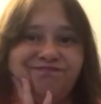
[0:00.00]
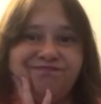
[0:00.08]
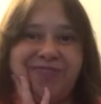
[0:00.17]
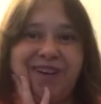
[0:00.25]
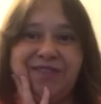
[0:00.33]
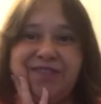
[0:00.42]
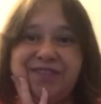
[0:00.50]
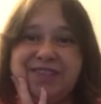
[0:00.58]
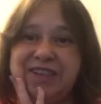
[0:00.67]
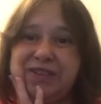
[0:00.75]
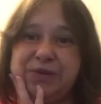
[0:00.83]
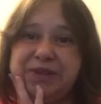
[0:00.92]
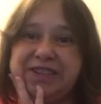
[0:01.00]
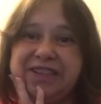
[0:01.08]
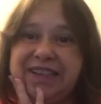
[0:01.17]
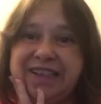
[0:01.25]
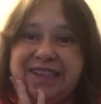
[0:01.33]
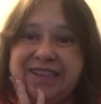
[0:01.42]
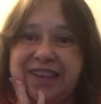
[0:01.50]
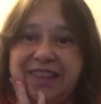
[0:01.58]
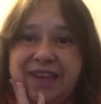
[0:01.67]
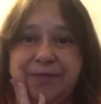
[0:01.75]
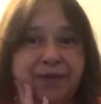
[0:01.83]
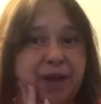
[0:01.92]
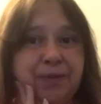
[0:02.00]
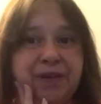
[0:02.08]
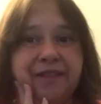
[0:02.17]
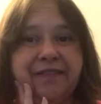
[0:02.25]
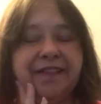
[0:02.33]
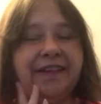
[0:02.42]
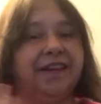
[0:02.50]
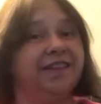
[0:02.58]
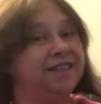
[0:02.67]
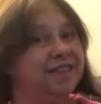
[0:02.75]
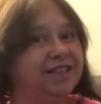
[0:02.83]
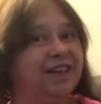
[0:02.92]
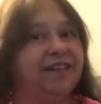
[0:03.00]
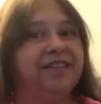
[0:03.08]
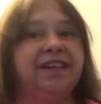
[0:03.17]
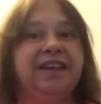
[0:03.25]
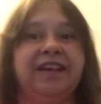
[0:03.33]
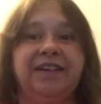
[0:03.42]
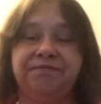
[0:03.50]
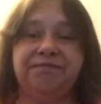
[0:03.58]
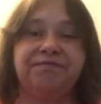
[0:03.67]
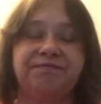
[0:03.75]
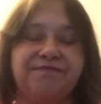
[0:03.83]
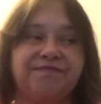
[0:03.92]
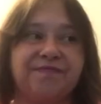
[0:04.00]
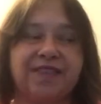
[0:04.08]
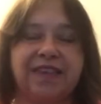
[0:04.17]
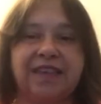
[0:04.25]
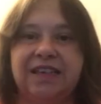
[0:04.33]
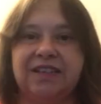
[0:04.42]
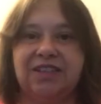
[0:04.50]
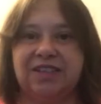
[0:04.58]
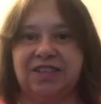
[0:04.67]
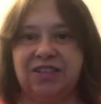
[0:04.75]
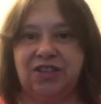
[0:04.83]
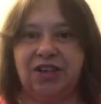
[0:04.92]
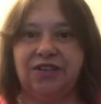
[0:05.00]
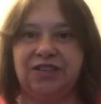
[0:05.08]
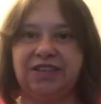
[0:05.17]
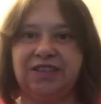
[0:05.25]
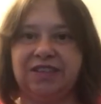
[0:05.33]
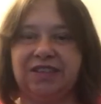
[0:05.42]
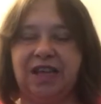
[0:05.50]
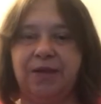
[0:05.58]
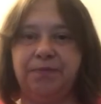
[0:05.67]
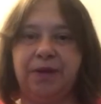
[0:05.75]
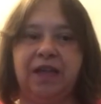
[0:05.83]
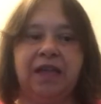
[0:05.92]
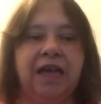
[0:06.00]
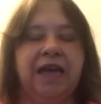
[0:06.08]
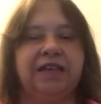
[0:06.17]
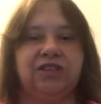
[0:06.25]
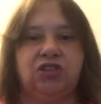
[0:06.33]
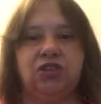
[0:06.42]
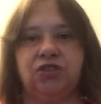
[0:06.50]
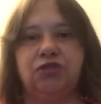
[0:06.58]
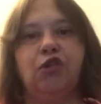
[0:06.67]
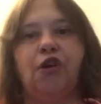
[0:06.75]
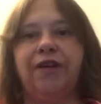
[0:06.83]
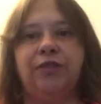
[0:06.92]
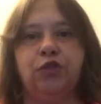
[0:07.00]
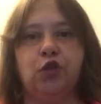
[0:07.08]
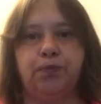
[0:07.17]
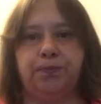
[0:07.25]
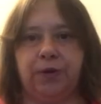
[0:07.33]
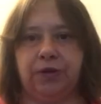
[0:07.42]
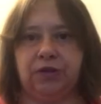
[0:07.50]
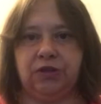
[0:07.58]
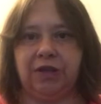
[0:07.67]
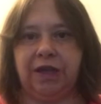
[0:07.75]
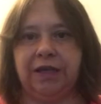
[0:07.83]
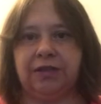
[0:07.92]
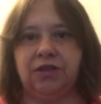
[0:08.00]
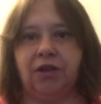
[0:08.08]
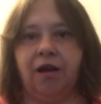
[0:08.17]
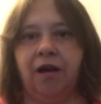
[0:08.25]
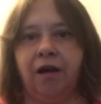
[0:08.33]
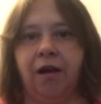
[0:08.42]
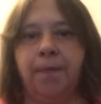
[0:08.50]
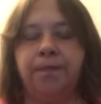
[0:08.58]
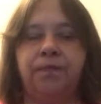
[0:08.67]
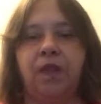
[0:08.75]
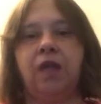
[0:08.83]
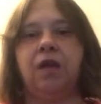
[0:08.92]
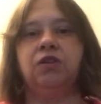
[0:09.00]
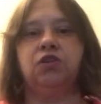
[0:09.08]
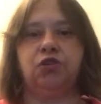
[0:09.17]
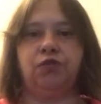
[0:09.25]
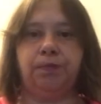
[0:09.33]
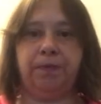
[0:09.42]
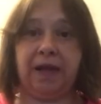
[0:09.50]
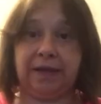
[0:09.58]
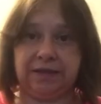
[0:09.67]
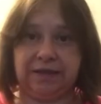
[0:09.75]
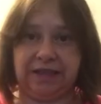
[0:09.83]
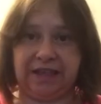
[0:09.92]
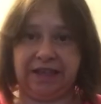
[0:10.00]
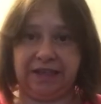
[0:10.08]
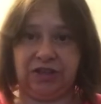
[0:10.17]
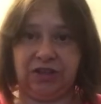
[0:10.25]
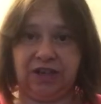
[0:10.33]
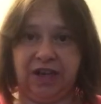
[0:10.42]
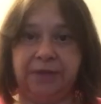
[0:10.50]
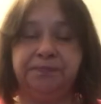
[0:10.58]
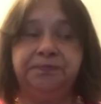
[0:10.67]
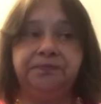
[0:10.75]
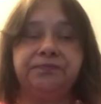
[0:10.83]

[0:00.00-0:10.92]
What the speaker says: about 15-20 years, I think, maybe longer. So yeah, just shows you, doesn't it? But it's just not in the budget to replace the kitchen,